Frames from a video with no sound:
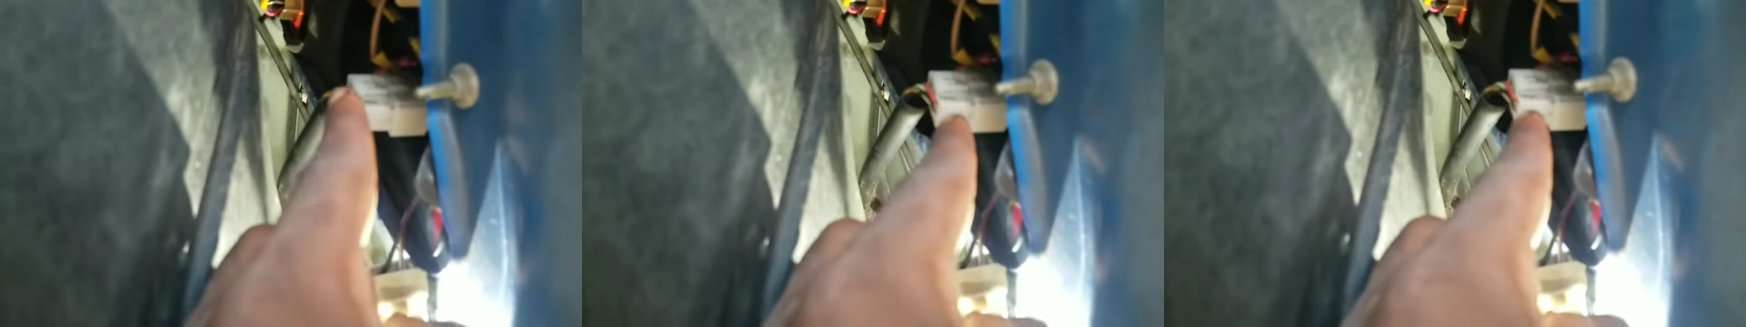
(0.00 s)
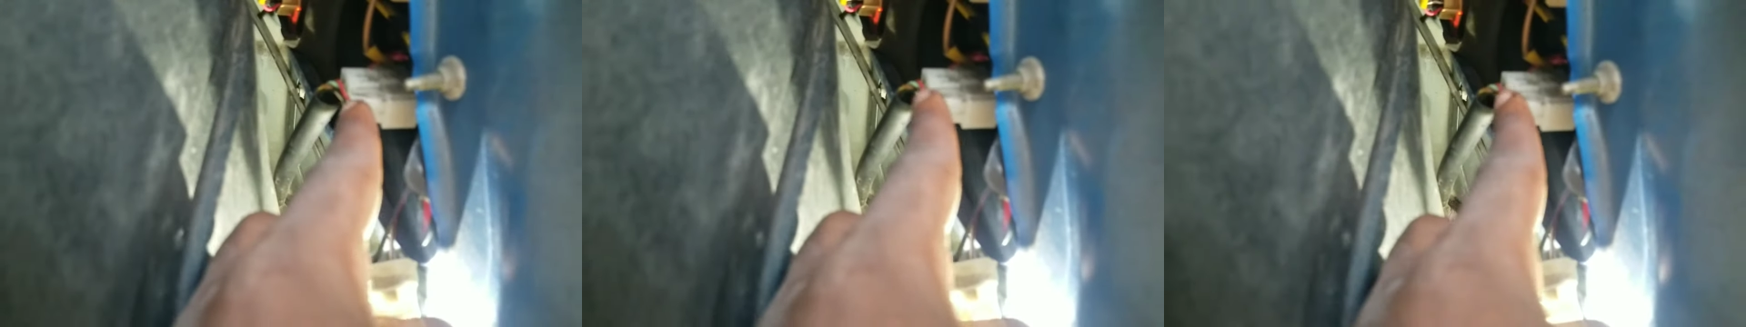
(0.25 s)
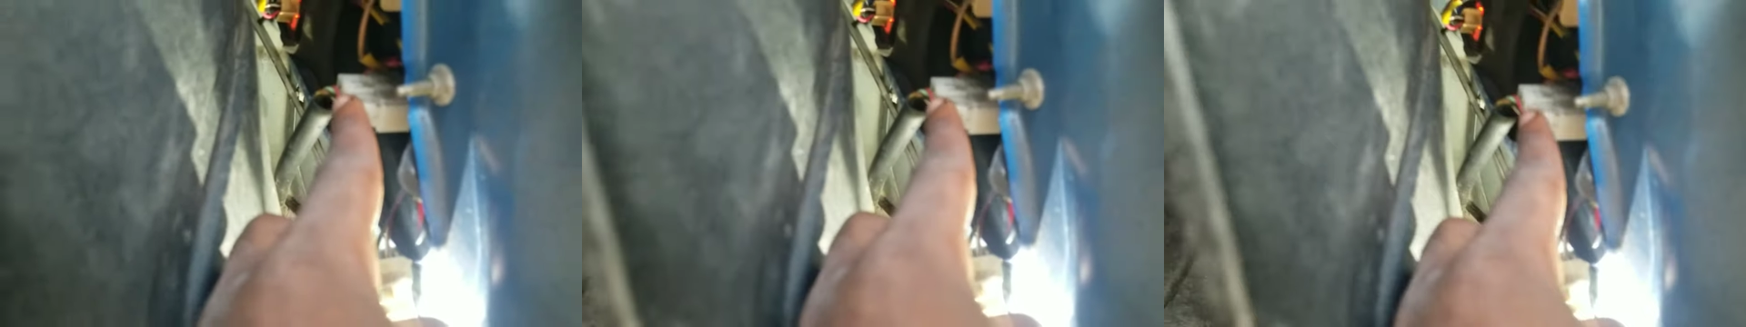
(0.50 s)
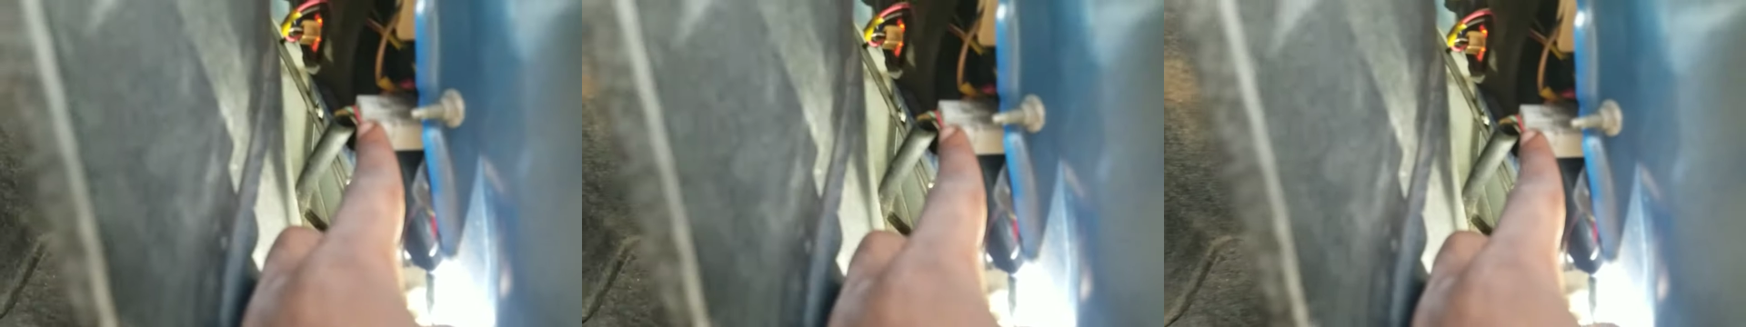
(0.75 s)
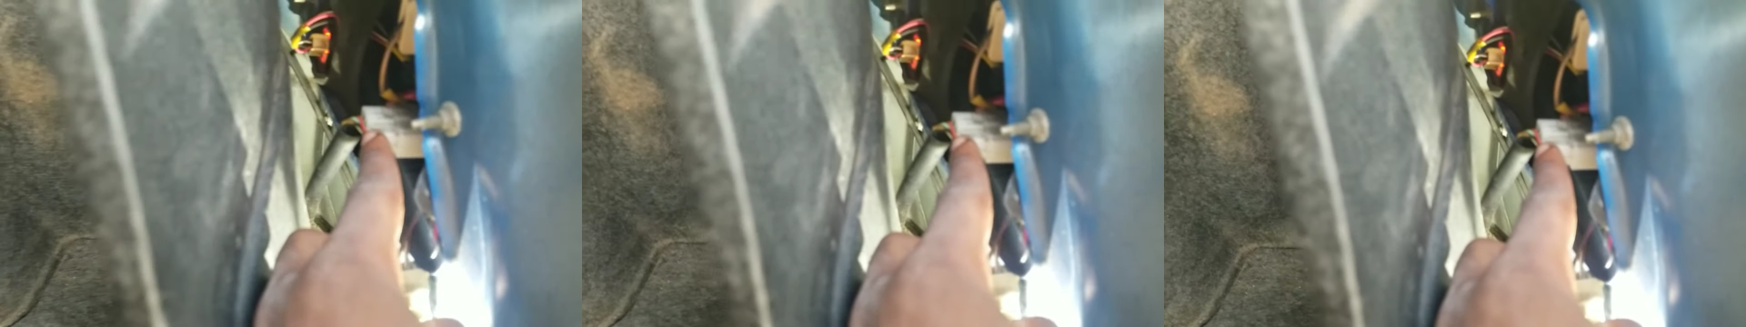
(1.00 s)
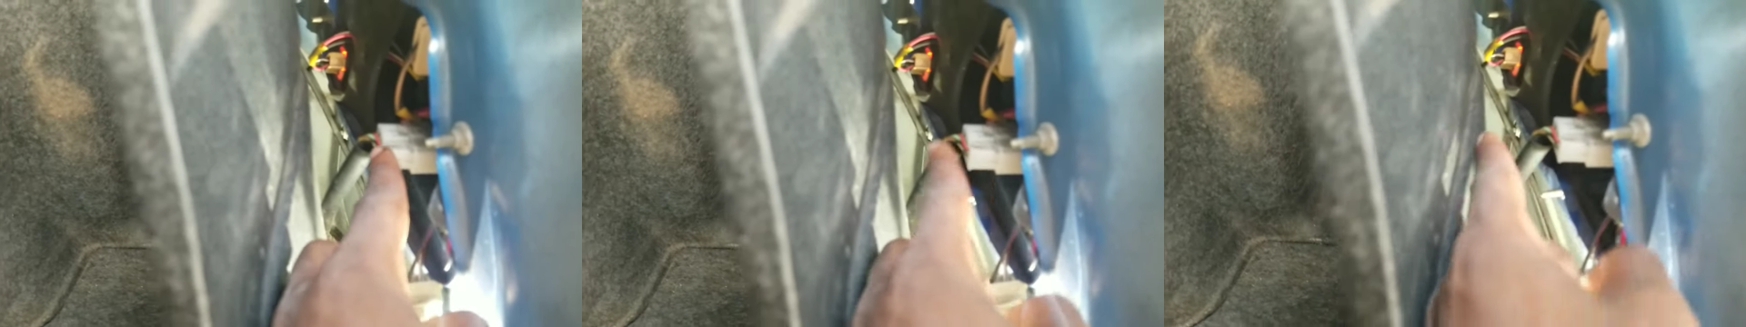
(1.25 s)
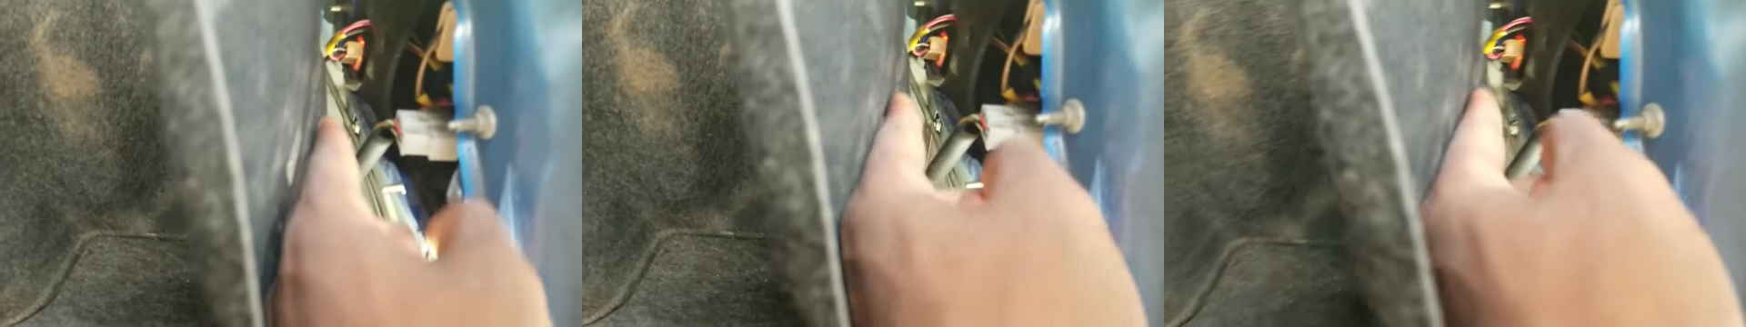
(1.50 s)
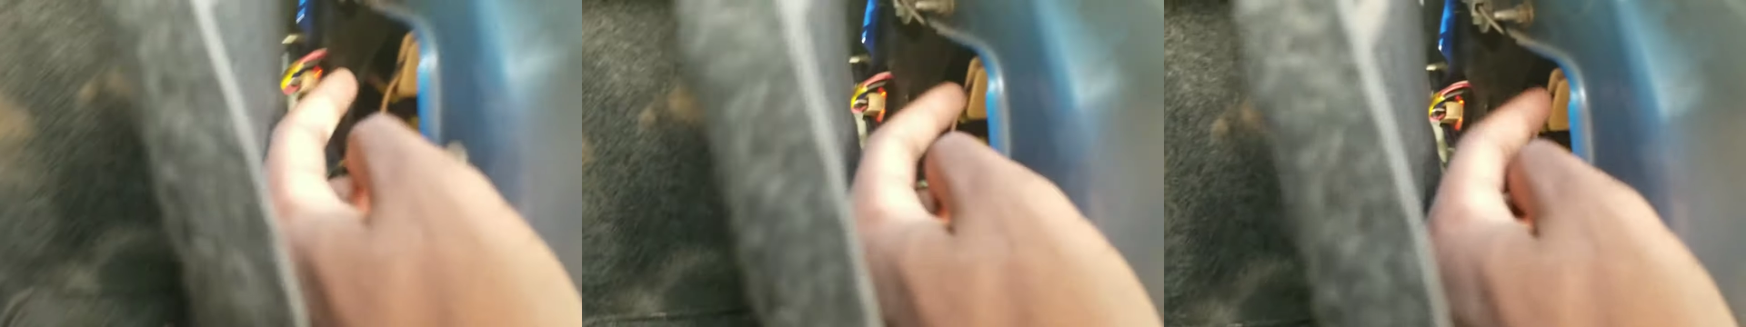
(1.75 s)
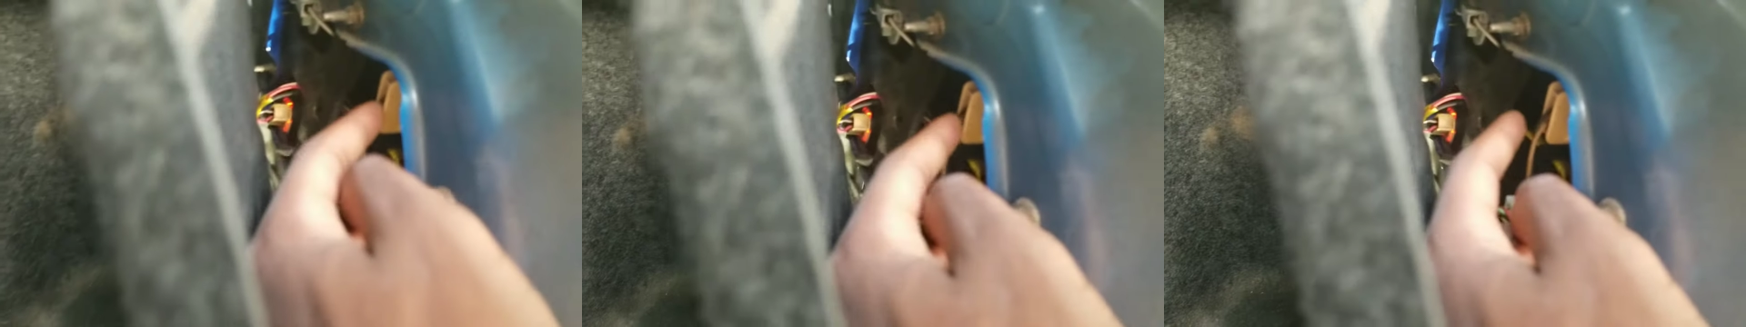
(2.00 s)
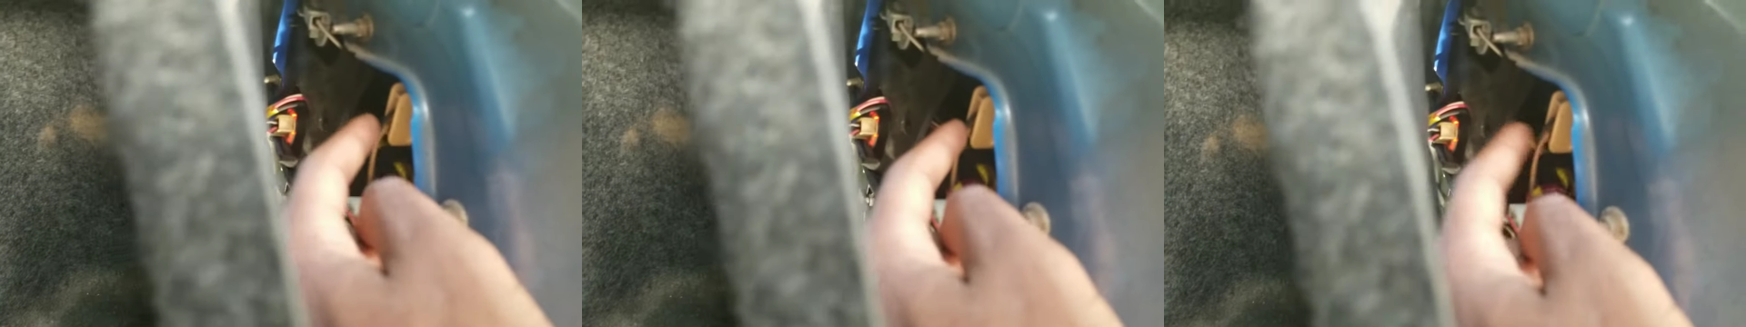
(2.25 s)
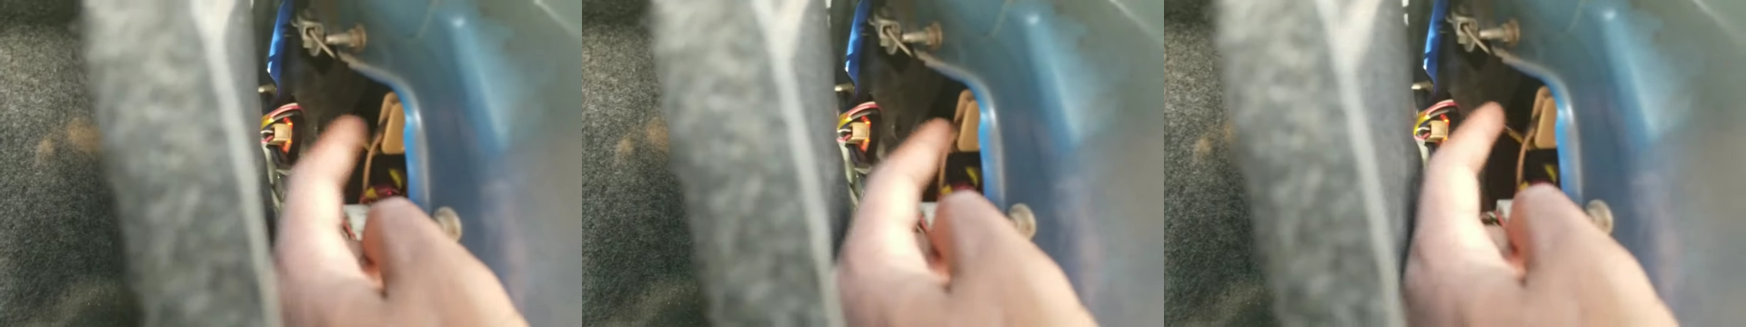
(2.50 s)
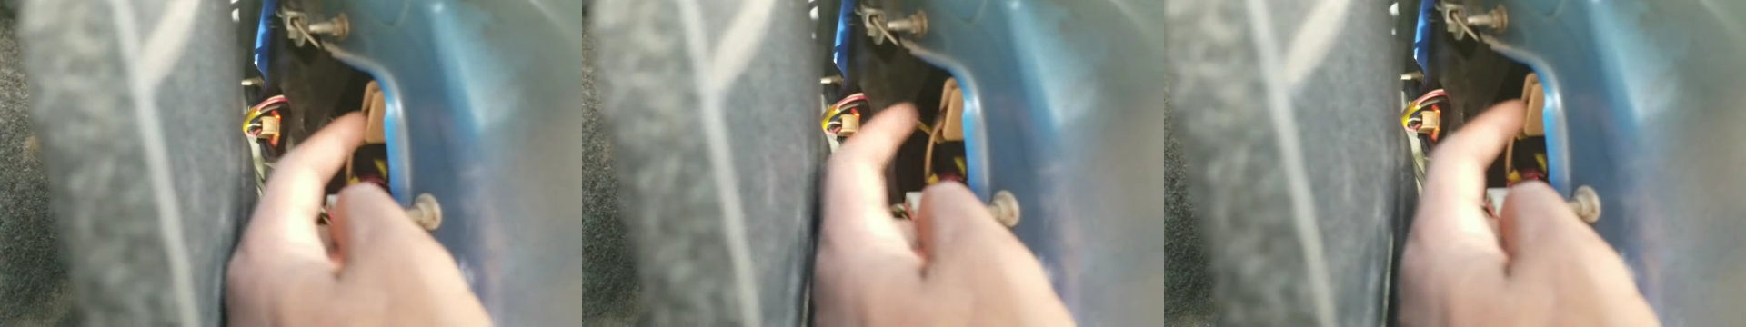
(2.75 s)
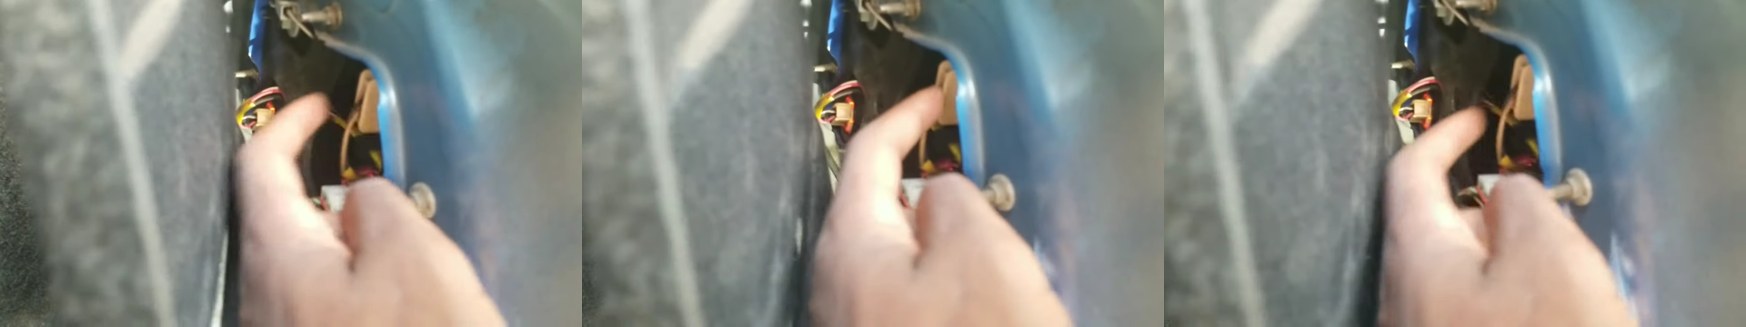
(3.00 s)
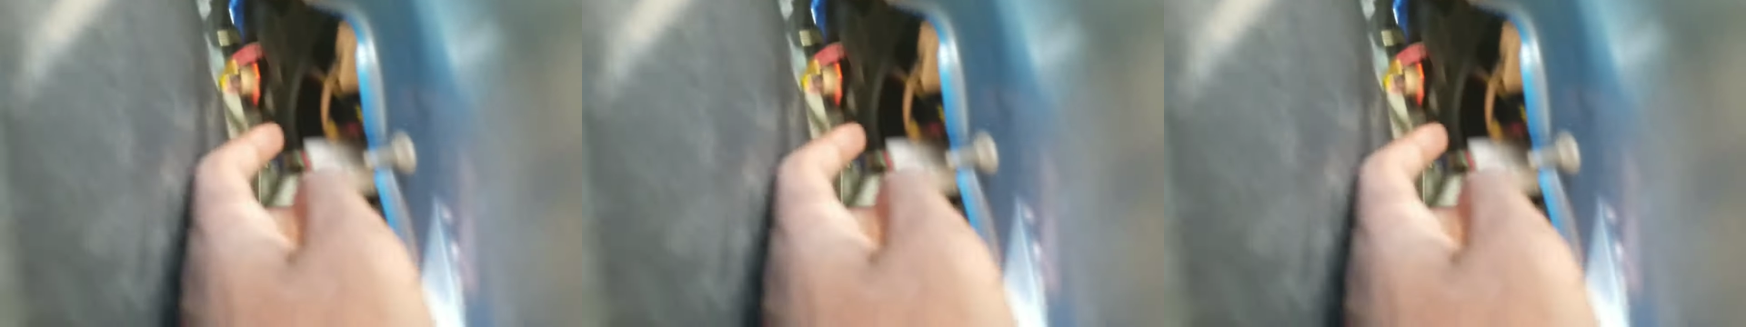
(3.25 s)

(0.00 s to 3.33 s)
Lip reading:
(no speaker visible)